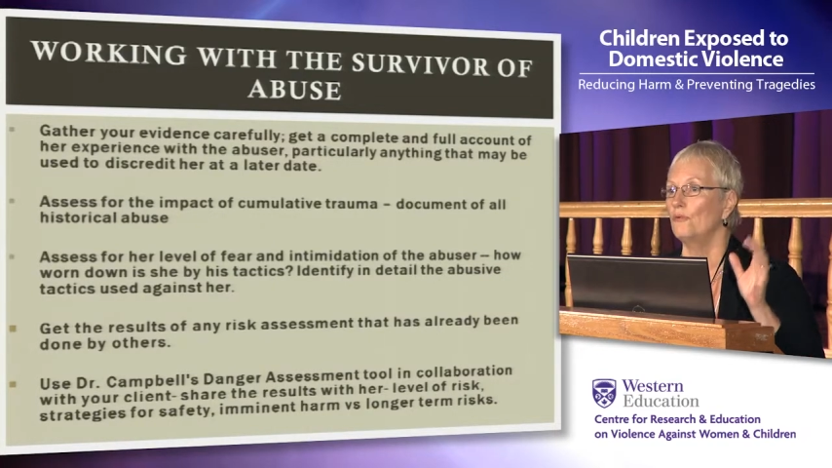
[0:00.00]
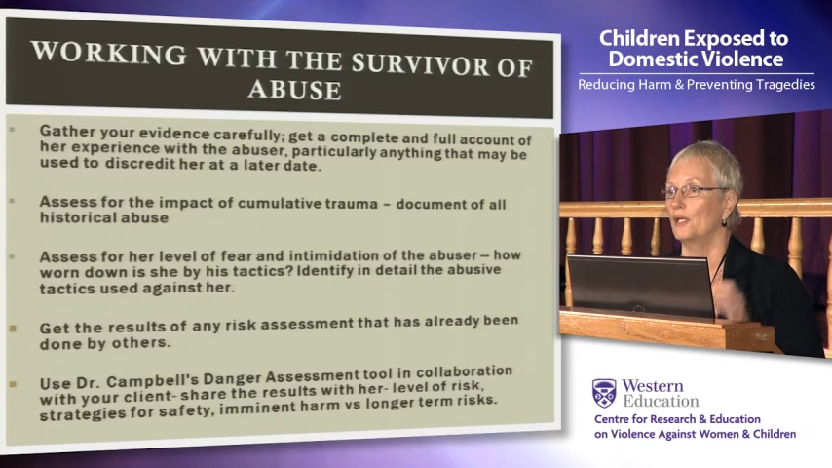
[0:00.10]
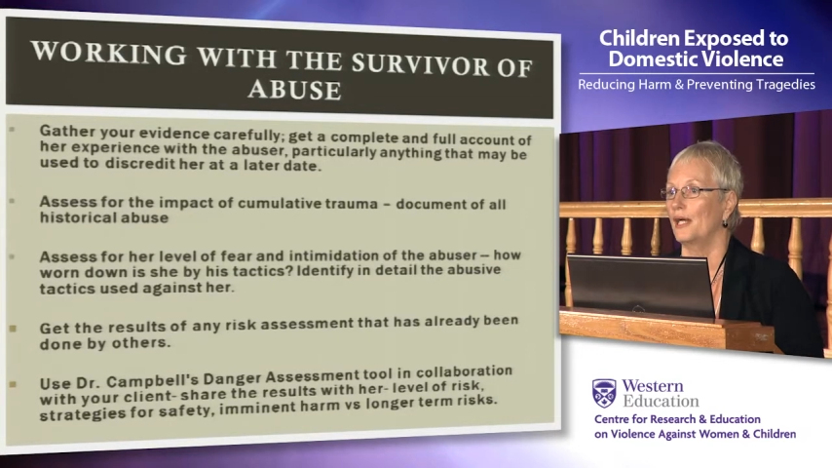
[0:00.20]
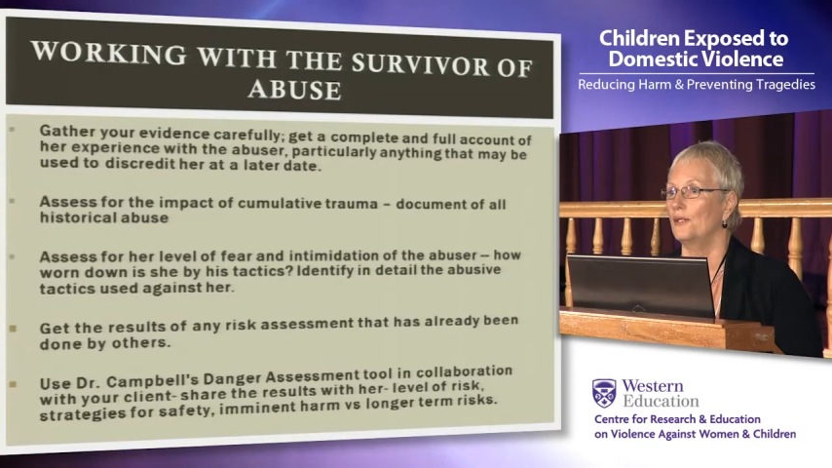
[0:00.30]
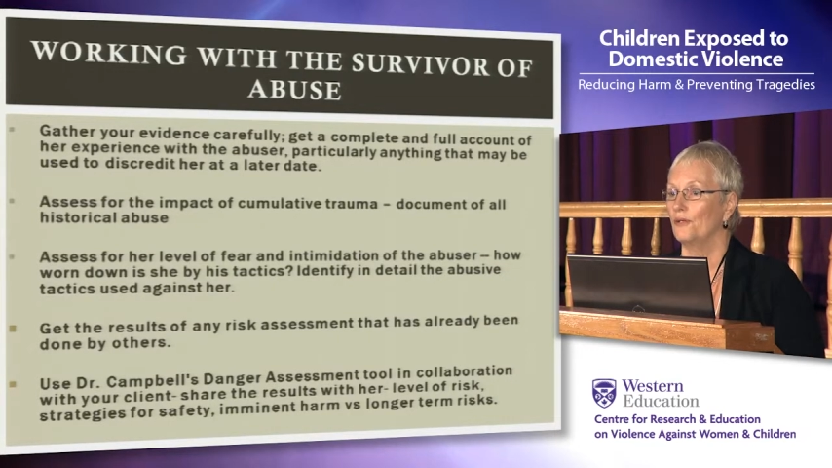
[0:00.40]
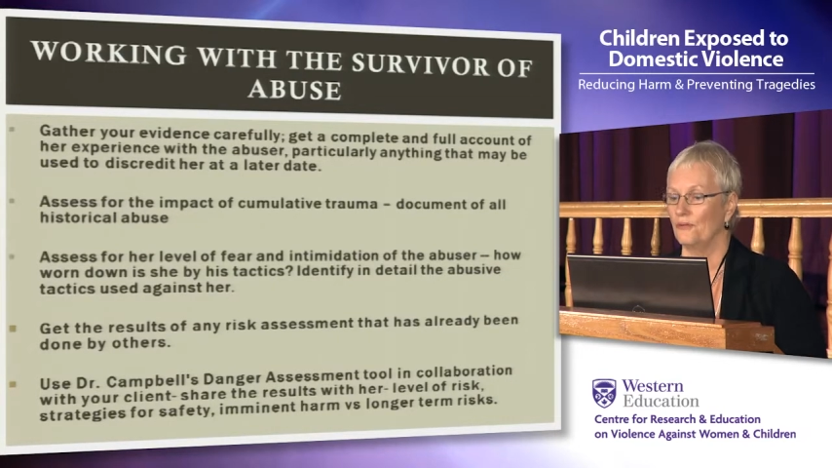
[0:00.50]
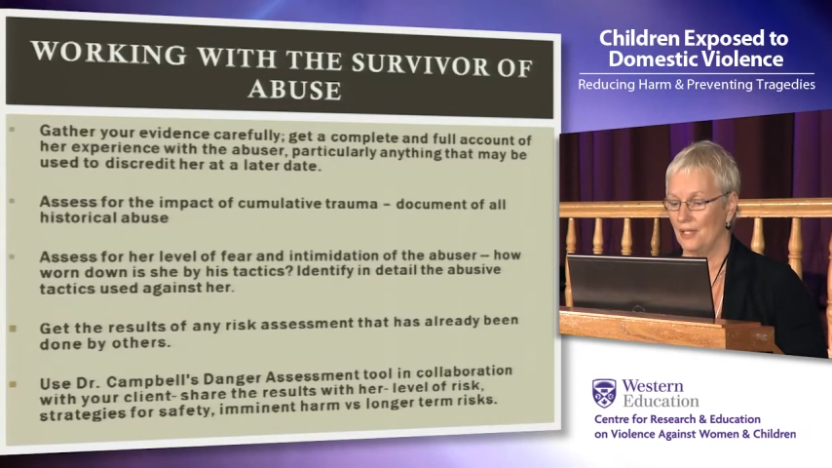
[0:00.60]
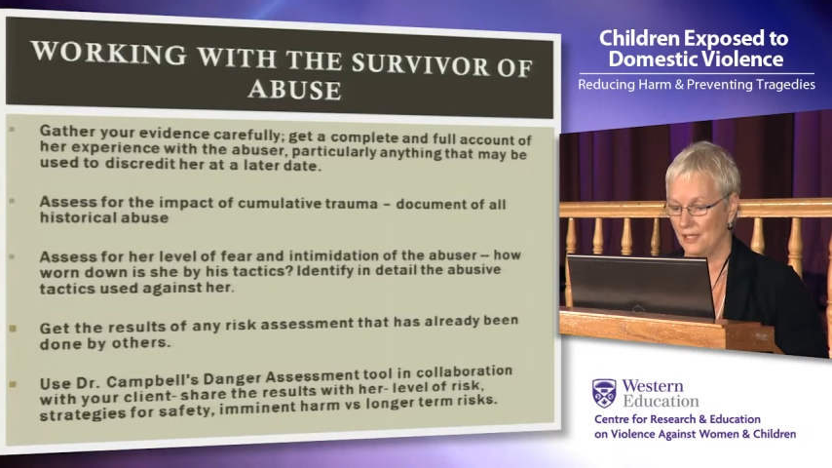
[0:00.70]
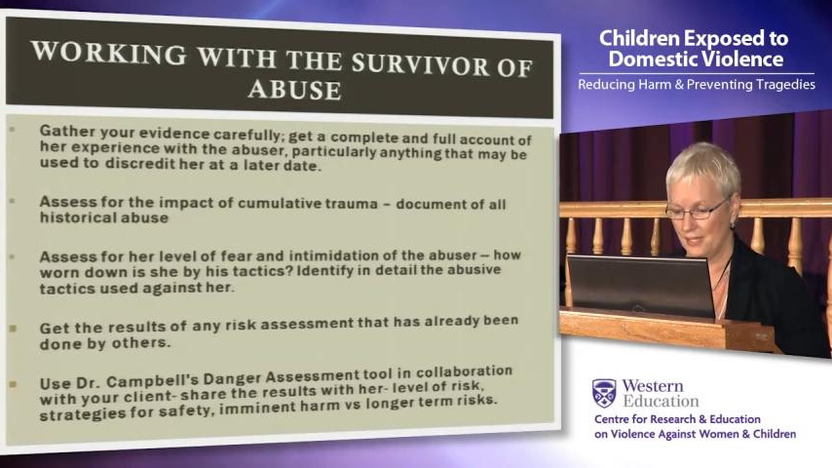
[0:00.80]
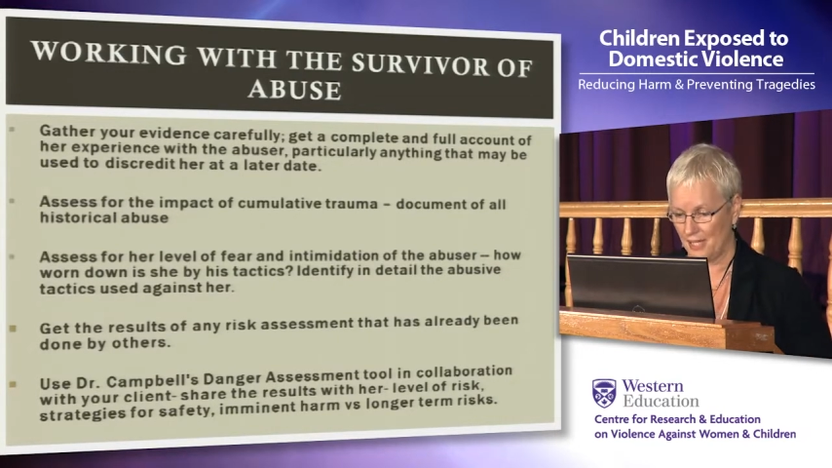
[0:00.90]
one I know
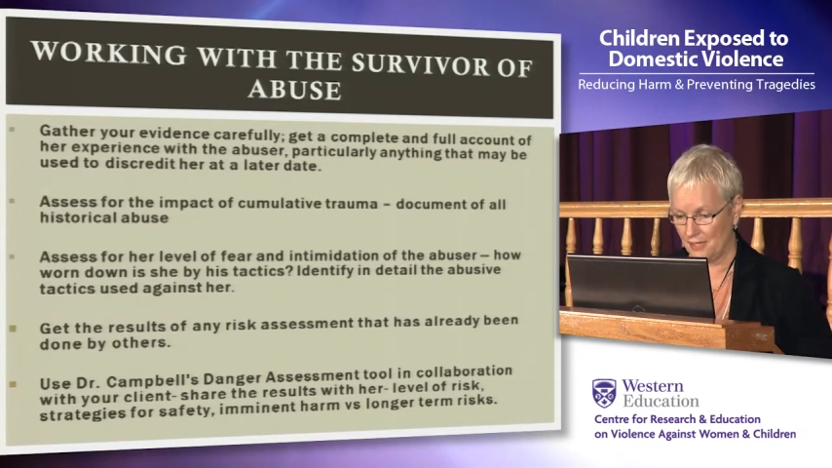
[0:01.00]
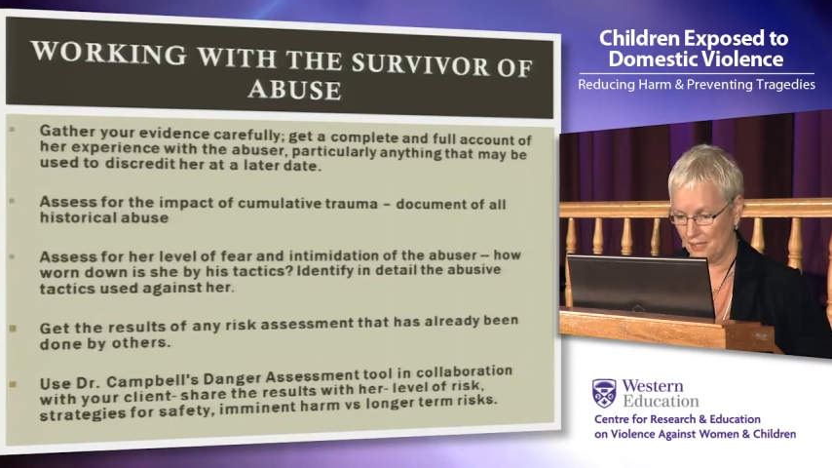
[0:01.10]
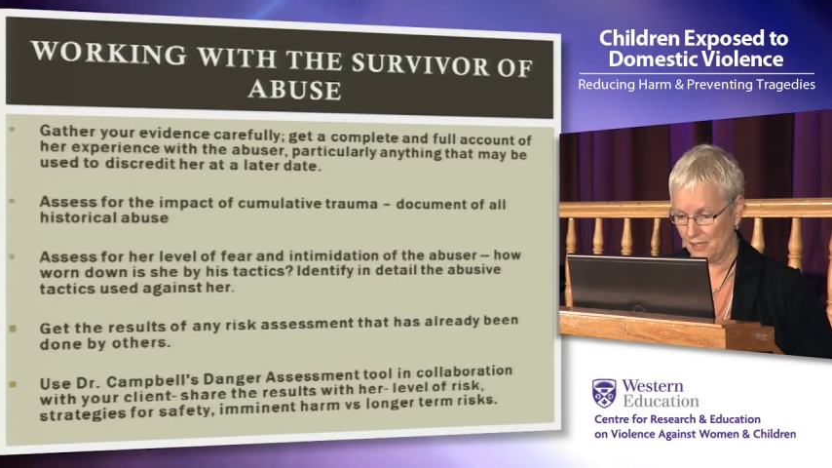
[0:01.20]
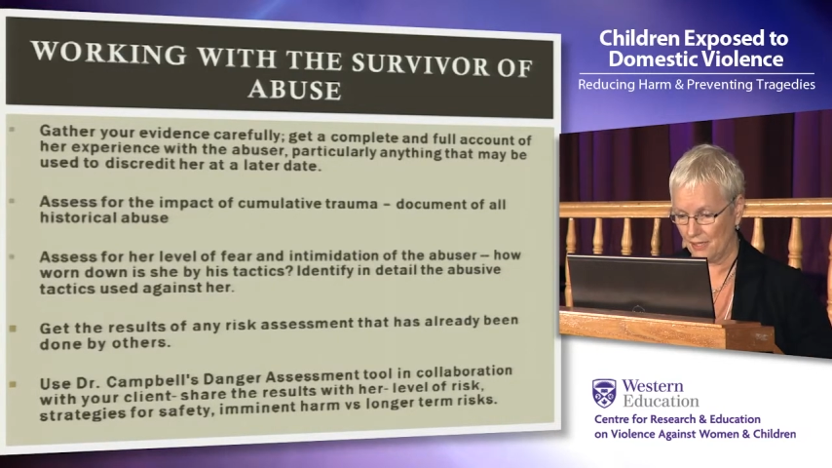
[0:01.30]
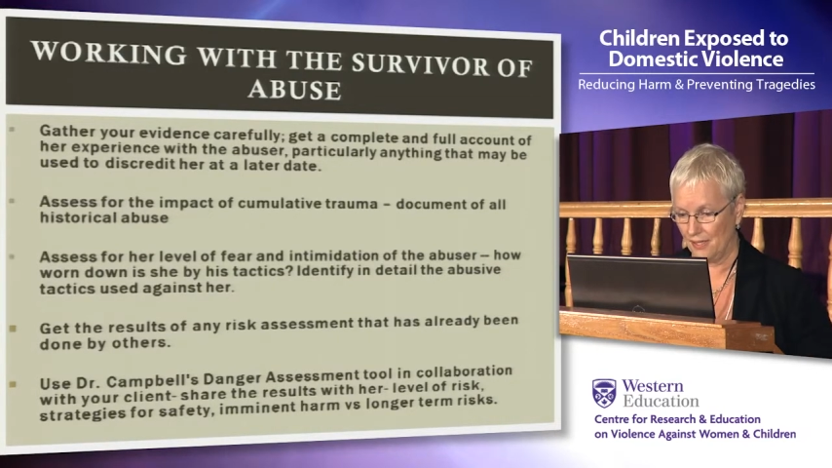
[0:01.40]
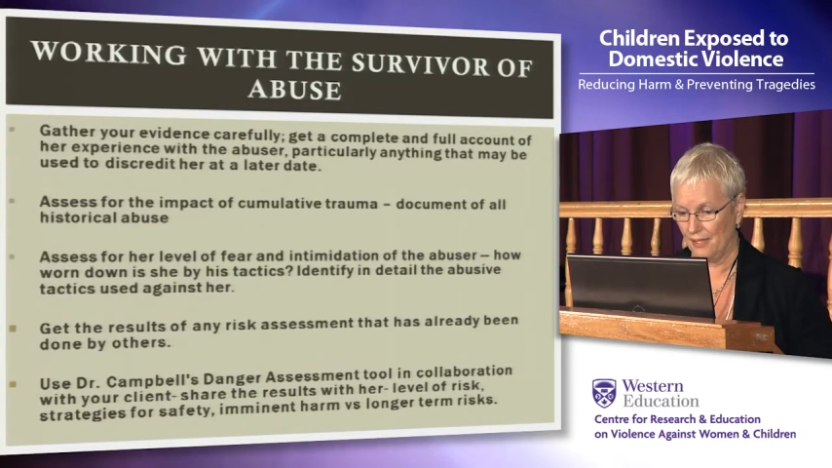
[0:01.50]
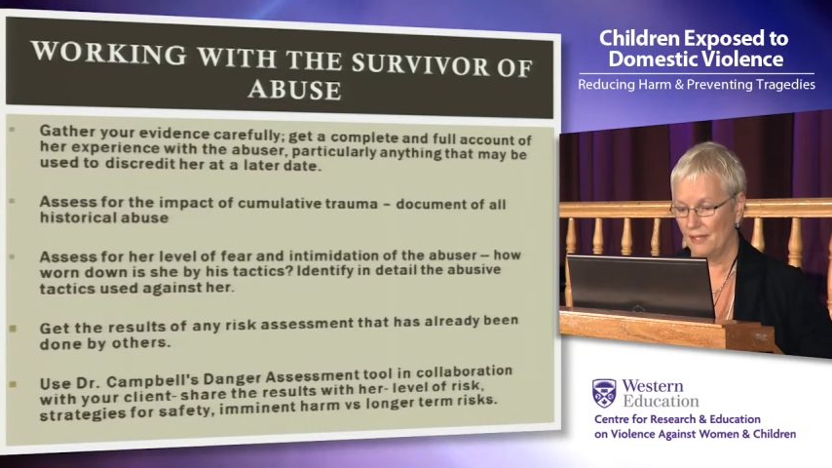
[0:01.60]
that assesses